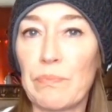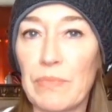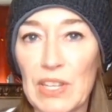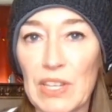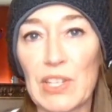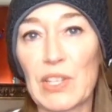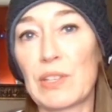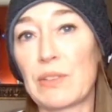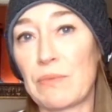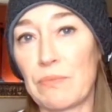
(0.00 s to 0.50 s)

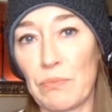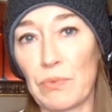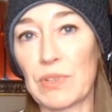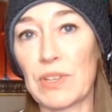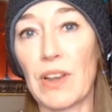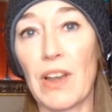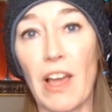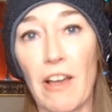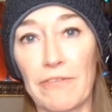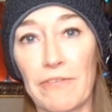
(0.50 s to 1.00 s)
this was
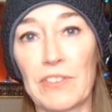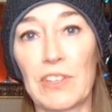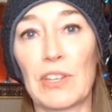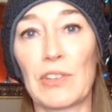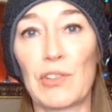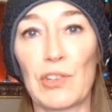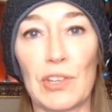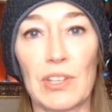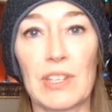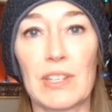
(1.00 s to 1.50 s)
enough to
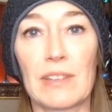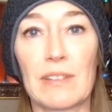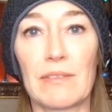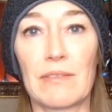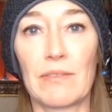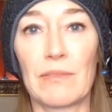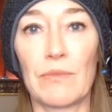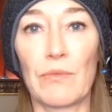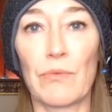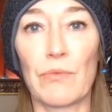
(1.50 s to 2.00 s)
just
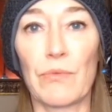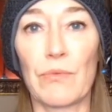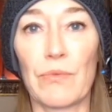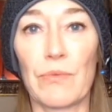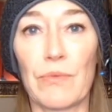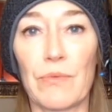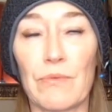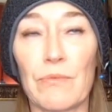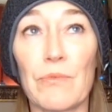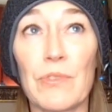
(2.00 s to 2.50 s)

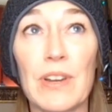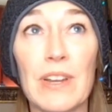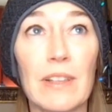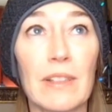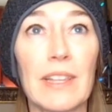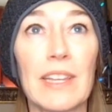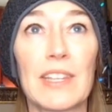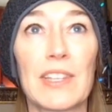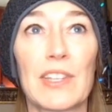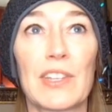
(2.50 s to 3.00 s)

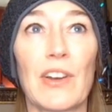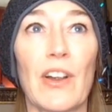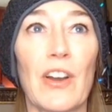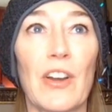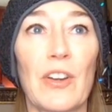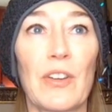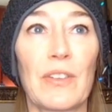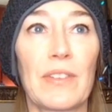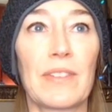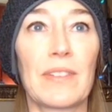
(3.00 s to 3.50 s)
really
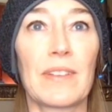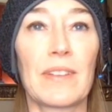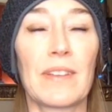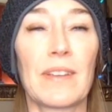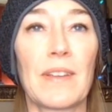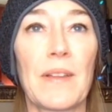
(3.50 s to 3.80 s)
start,